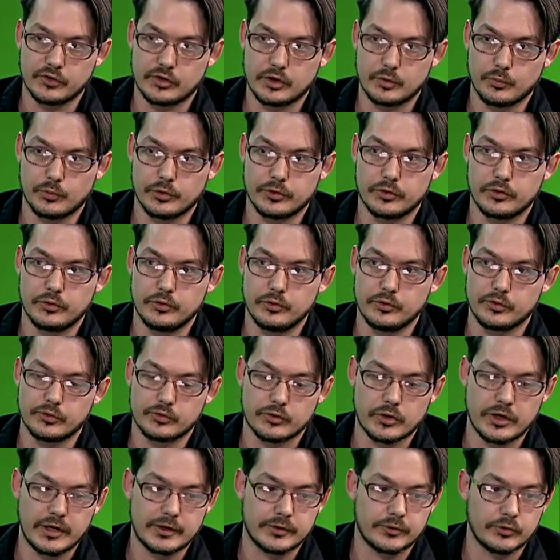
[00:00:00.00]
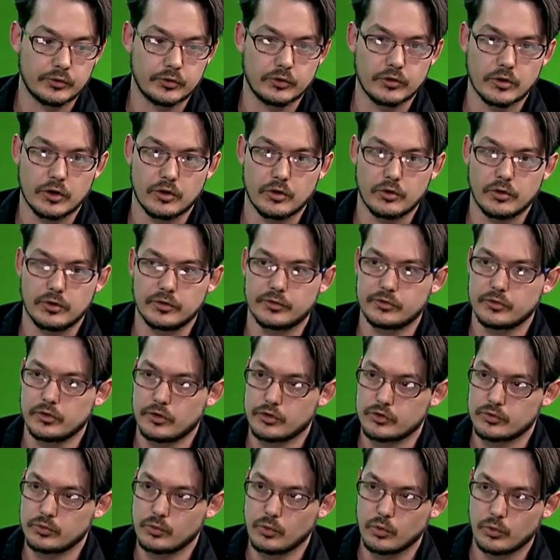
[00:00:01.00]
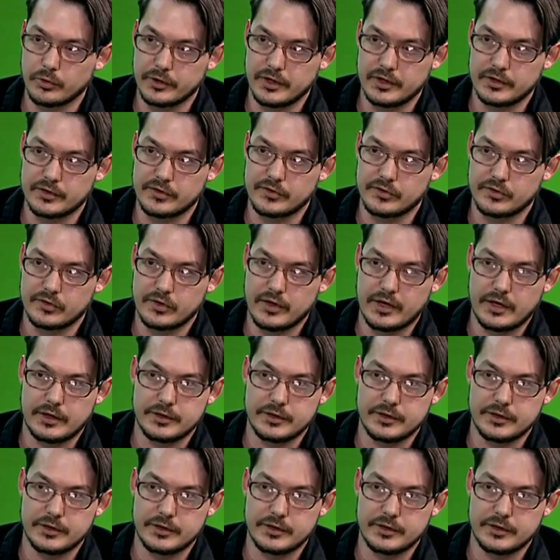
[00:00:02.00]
someone who's trying to grow a social audience